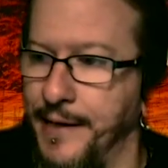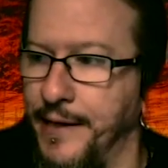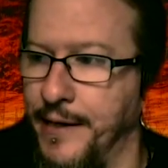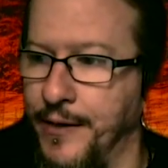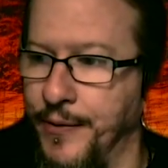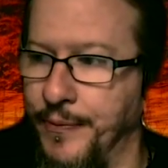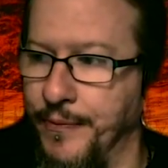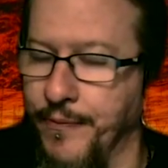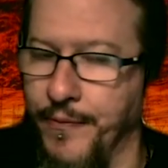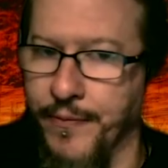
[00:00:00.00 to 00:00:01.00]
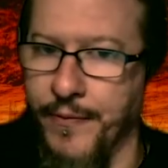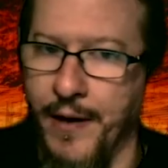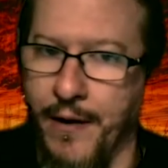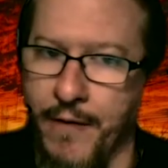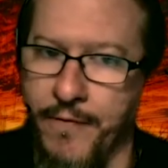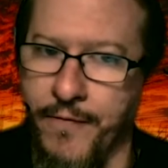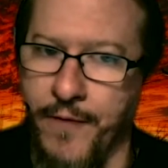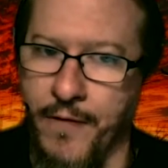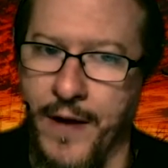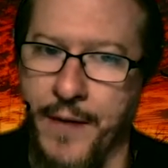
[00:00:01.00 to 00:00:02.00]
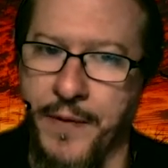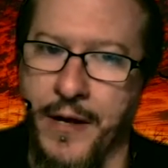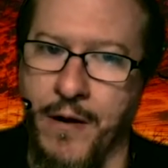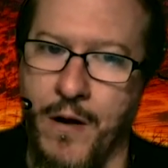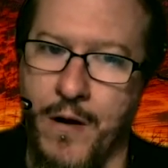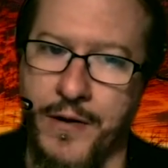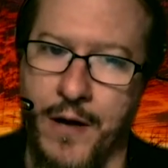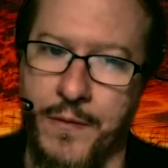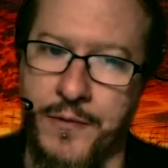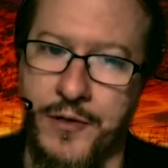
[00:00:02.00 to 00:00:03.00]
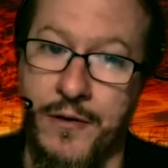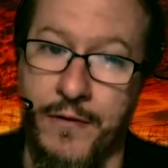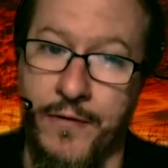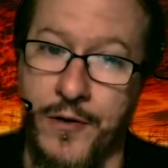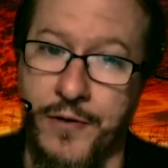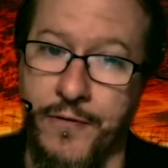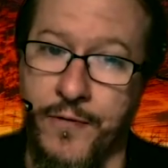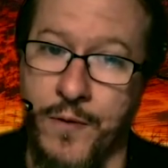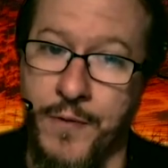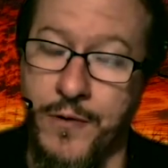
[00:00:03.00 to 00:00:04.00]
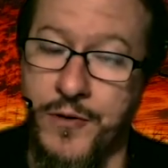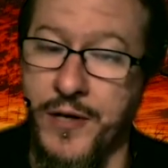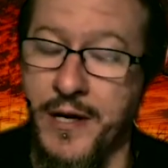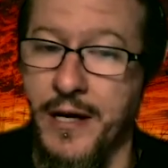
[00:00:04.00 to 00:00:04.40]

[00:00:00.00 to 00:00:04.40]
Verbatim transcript: that our family and our hearth comes first and foremost.